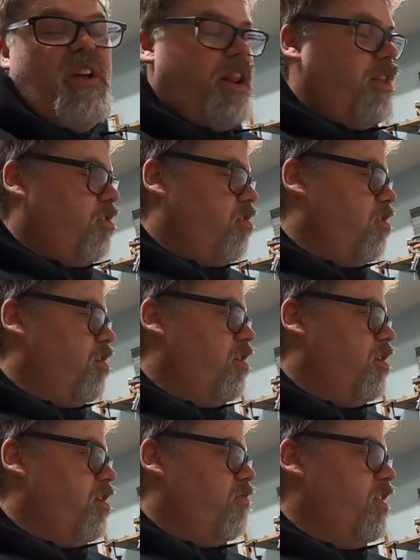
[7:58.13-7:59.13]
and it's
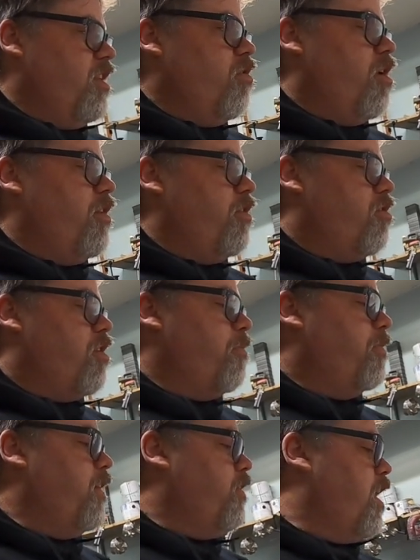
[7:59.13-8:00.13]
a video on
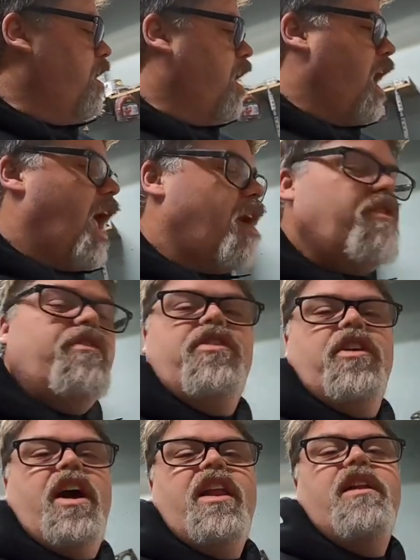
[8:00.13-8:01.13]
something that I haven't
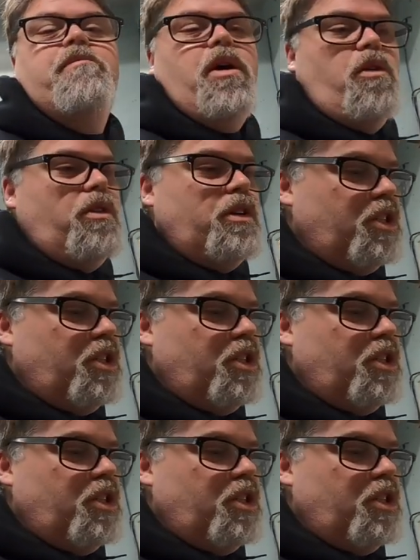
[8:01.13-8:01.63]
forgotten about.